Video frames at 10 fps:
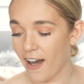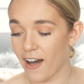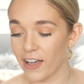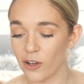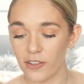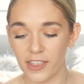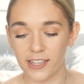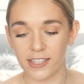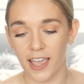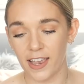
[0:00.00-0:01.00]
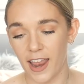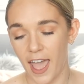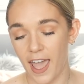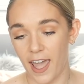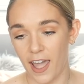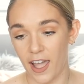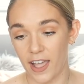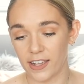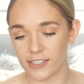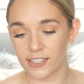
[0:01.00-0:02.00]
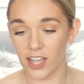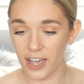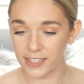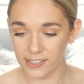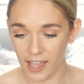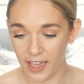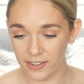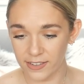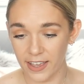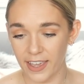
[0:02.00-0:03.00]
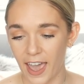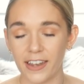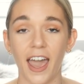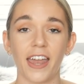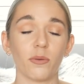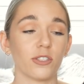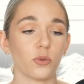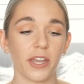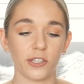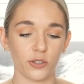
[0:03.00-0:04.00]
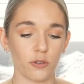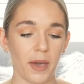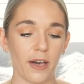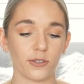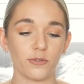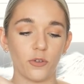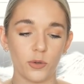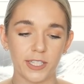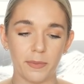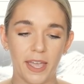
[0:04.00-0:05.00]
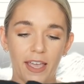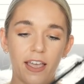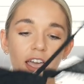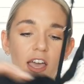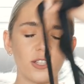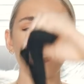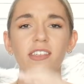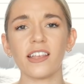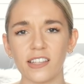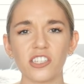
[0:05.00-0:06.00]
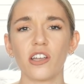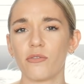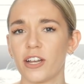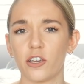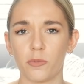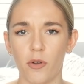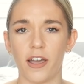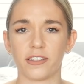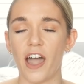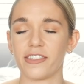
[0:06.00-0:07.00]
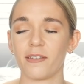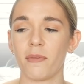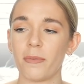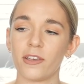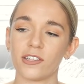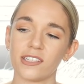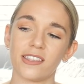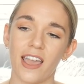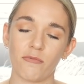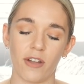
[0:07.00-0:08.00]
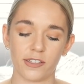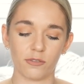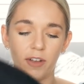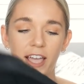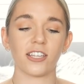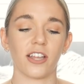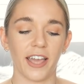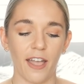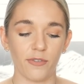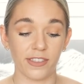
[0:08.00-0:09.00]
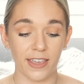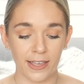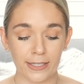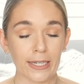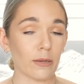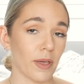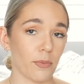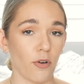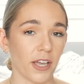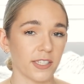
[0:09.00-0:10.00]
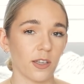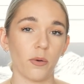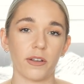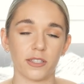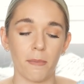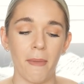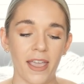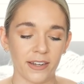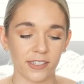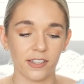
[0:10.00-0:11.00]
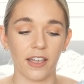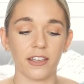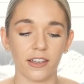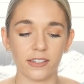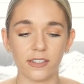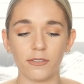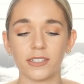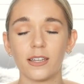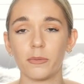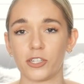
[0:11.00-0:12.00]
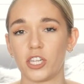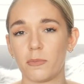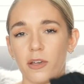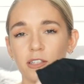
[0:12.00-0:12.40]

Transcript: I got this in a size 10 again, and it was £22.40. So I think that's actually a really good price. I think maybe because it's the EMRATA range, like, everything is a little bit pricier, whereas the main site kind of stuff is a little bit cheaper.